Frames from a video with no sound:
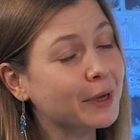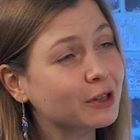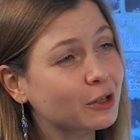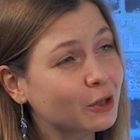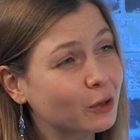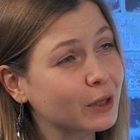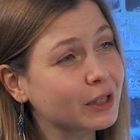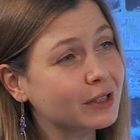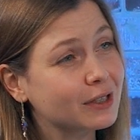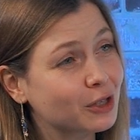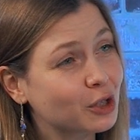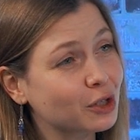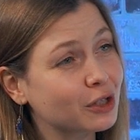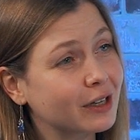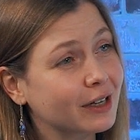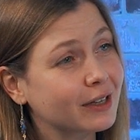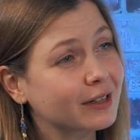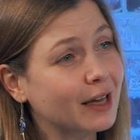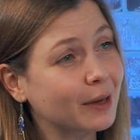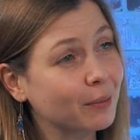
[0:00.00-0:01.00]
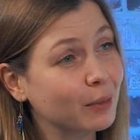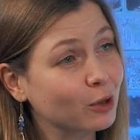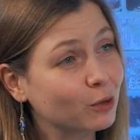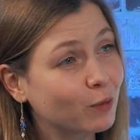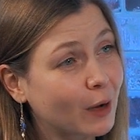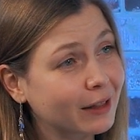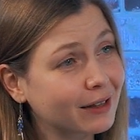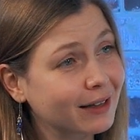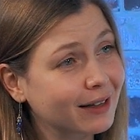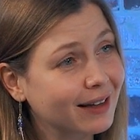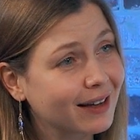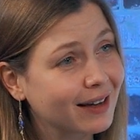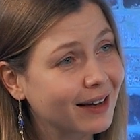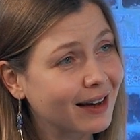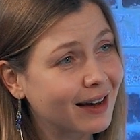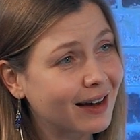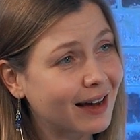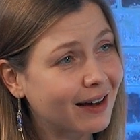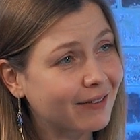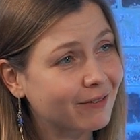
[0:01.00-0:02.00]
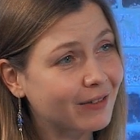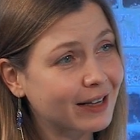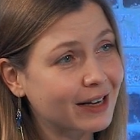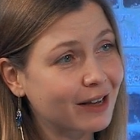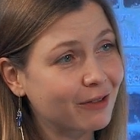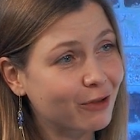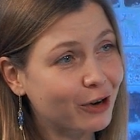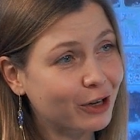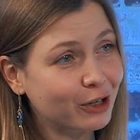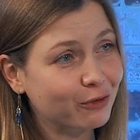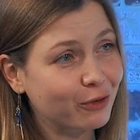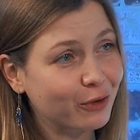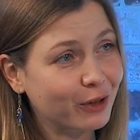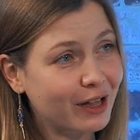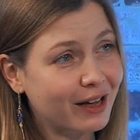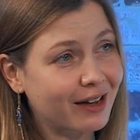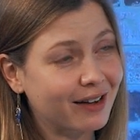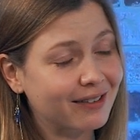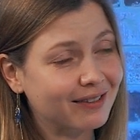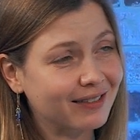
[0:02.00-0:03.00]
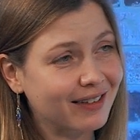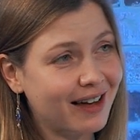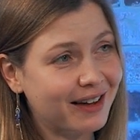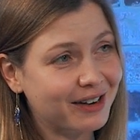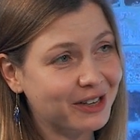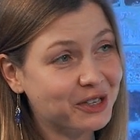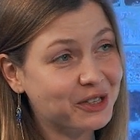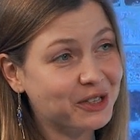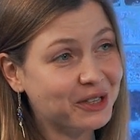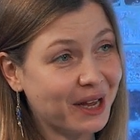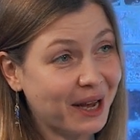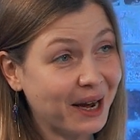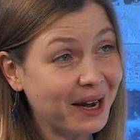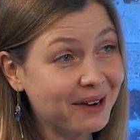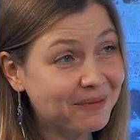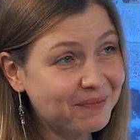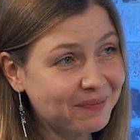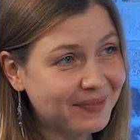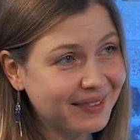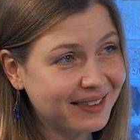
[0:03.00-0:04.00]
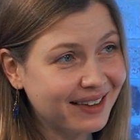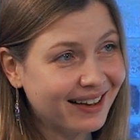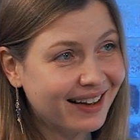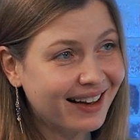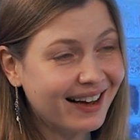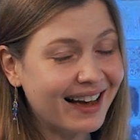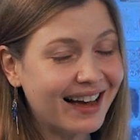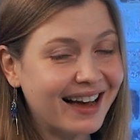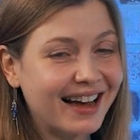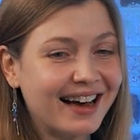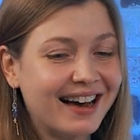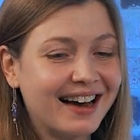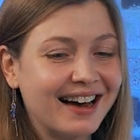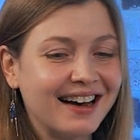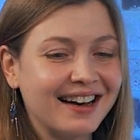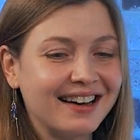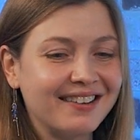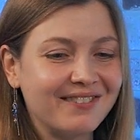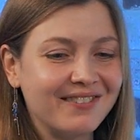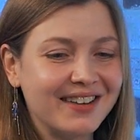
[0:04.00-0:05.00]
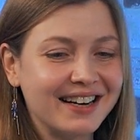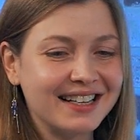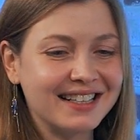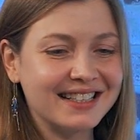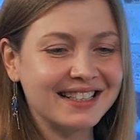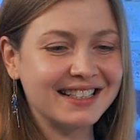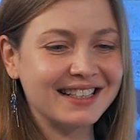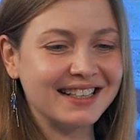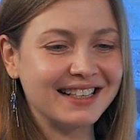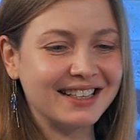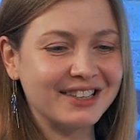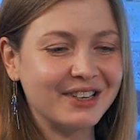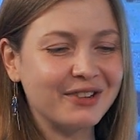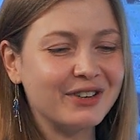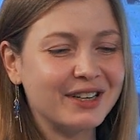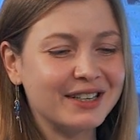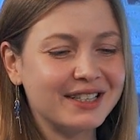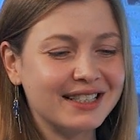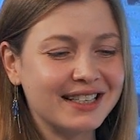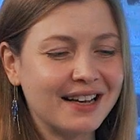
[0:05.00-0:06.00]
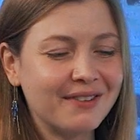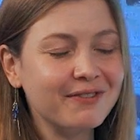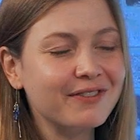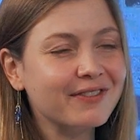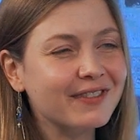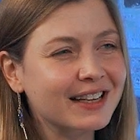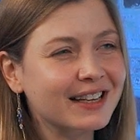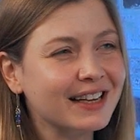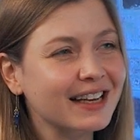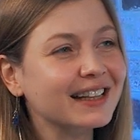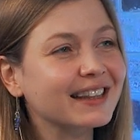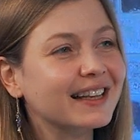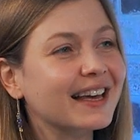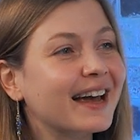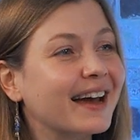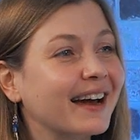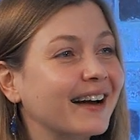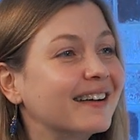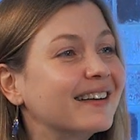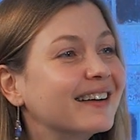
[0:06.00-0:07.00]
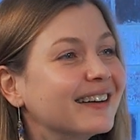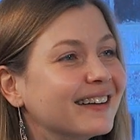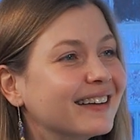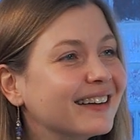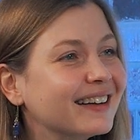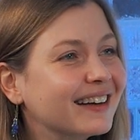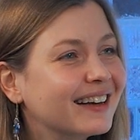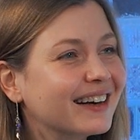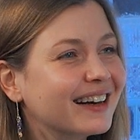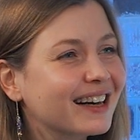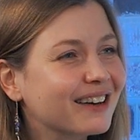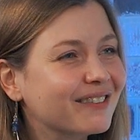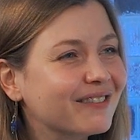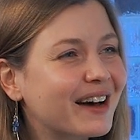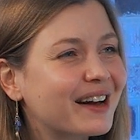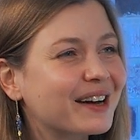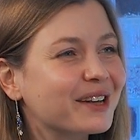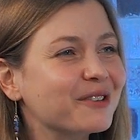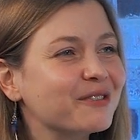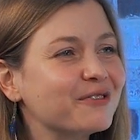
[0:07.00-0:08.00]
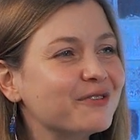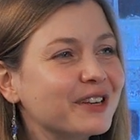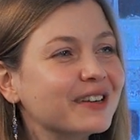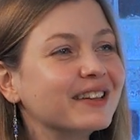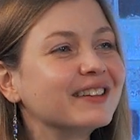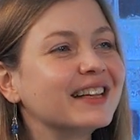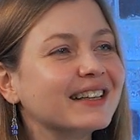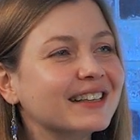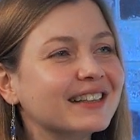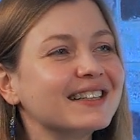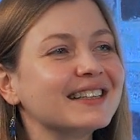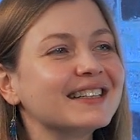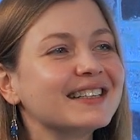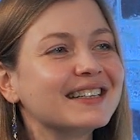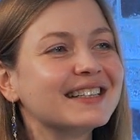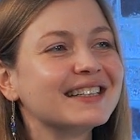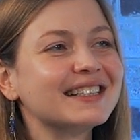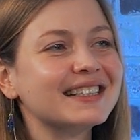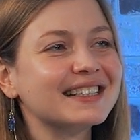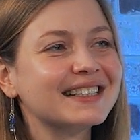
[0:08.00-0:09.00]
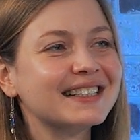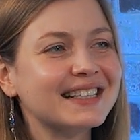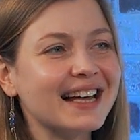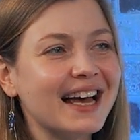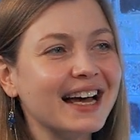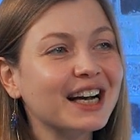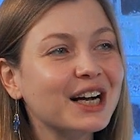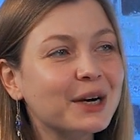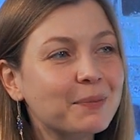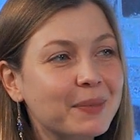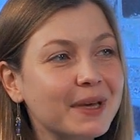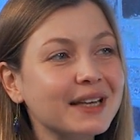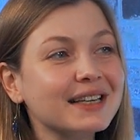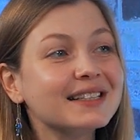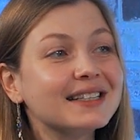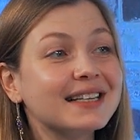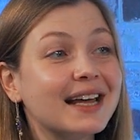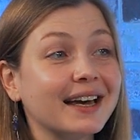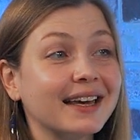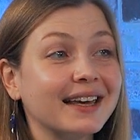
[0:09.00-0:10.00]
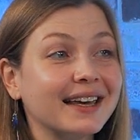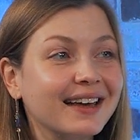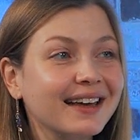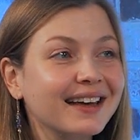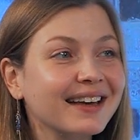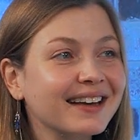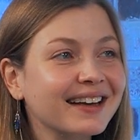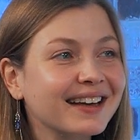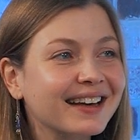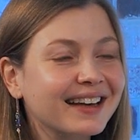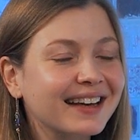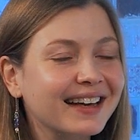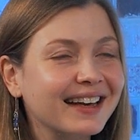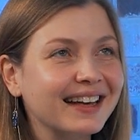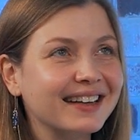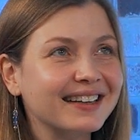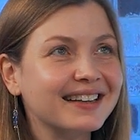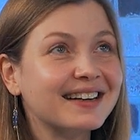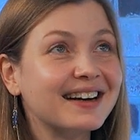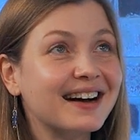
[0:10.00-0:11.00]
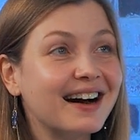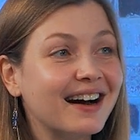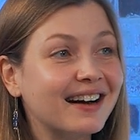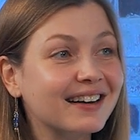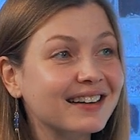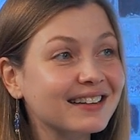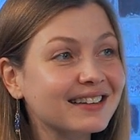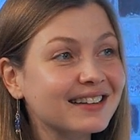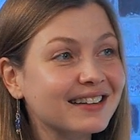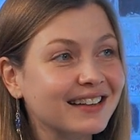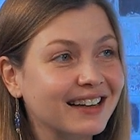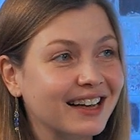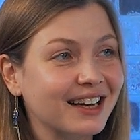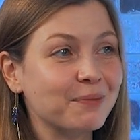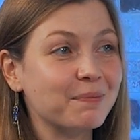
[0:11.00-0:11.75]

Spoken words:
truly digitally enabled one. When I worked for a large tech, there is something in the air where you feel that tech, being techy, in heart and